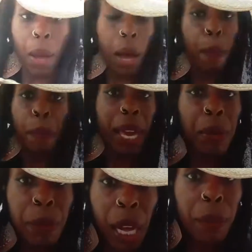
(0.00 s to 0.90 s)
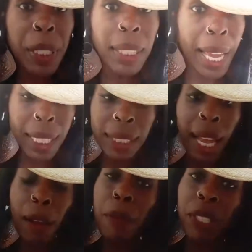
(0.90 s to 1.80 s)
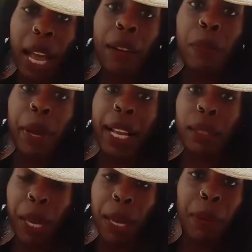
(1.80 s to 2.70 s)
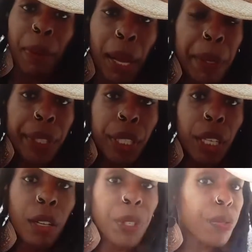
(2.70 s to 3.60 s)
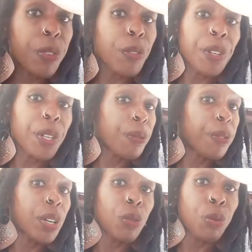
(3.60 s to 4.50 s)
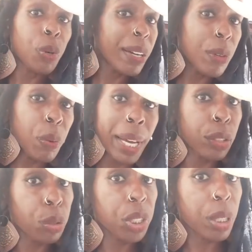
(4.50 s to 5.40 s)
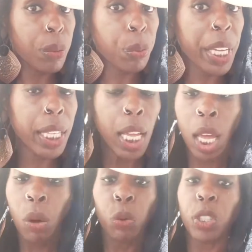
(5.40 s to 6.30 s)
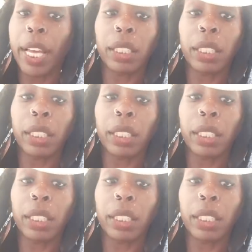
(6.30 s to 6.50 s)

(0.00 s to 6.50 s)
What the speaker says: Baby mama. Ain't Tyra Banks a baby mama? For whoever white dude she was with? That